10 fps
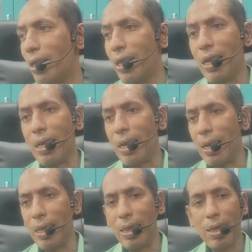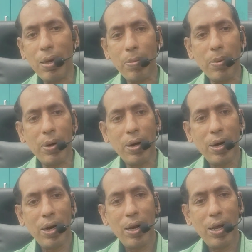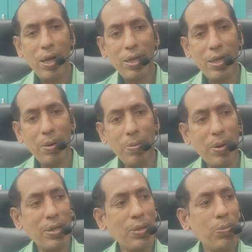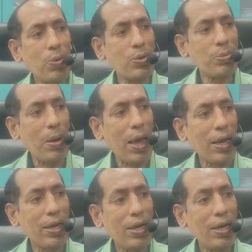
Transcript: then clean the cupboard, then place the books back.